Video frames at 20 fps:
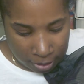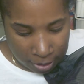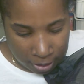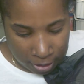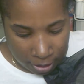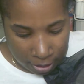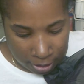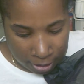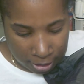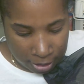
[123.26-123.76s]

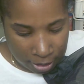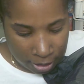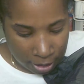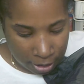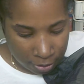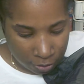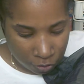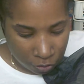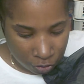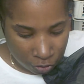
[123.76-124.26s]
honey,
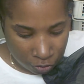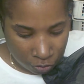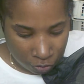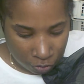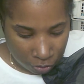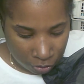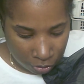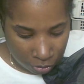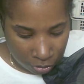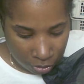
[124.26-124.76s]
and
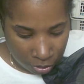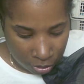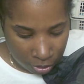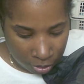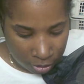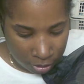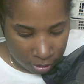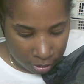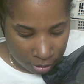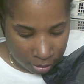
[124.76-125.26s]
ginger.
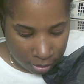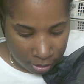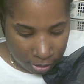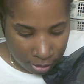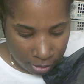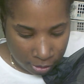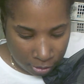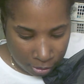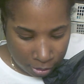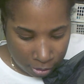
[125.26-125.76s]
This
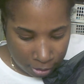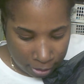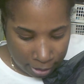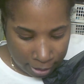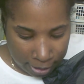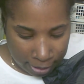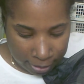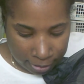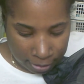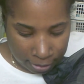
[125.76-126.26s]
healing
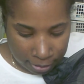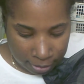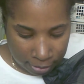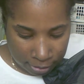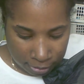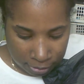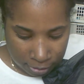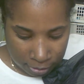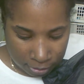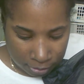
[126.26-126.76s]
line
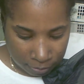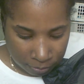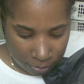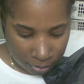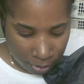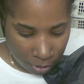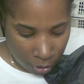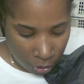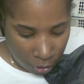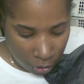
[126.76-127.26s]
cleanses
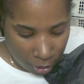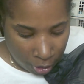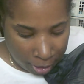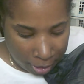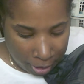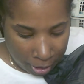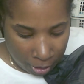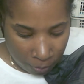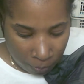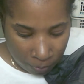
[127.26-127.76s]

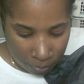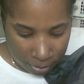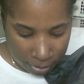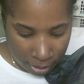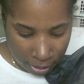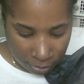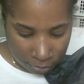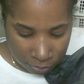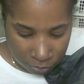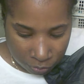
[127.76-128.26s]
hair
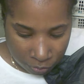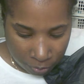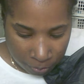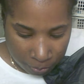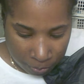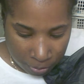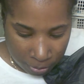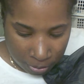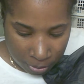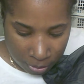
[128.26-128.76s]
without
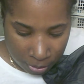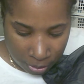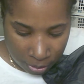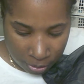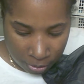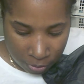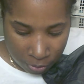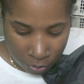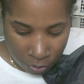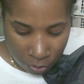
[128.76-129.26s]
stripping
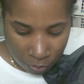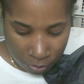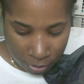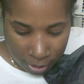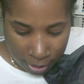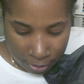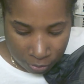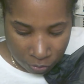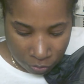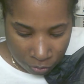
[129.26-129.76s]
your
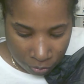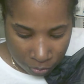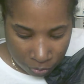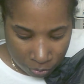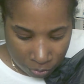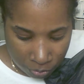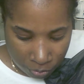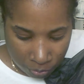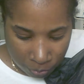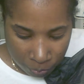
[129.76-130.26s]

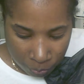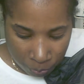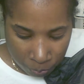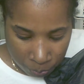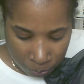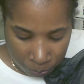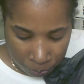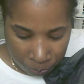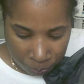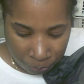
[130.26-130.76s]
natural
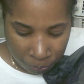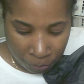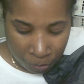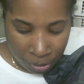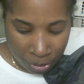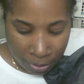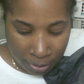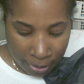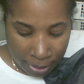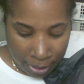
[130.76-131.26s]

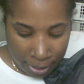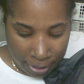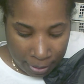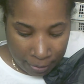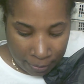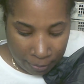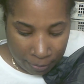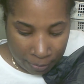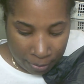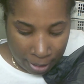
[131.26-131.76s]

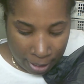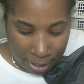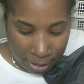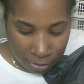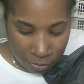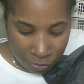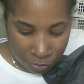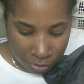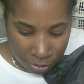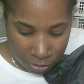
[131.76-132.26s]
hair
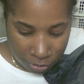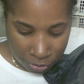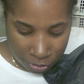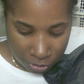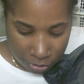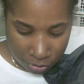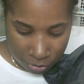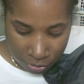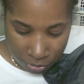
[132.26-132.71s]
hydration.